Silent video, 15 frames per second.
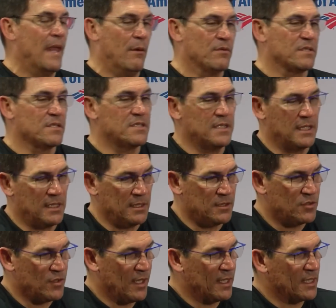That was to settle in
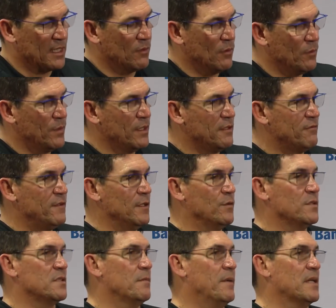and try and get what we could feel
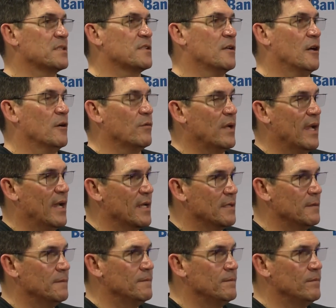was the best call we had.
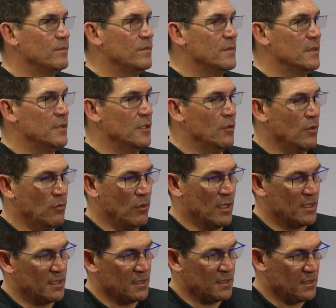You know, we
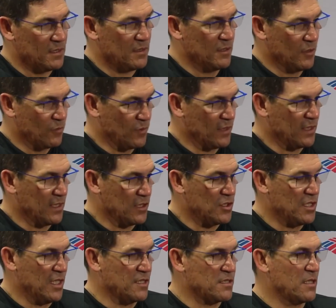wanted to, you know, really get a
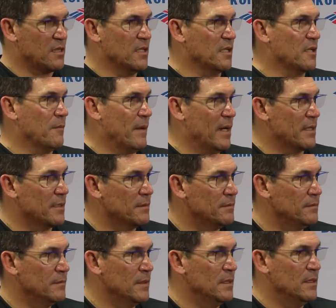chance to think about it.
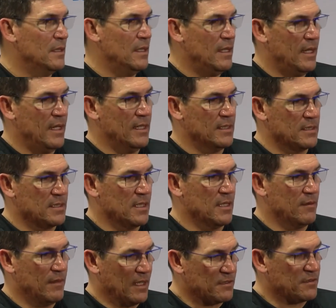
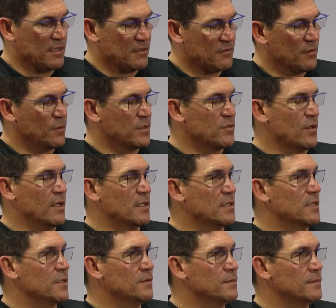And that's what we tried to
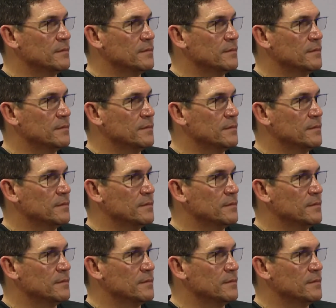do.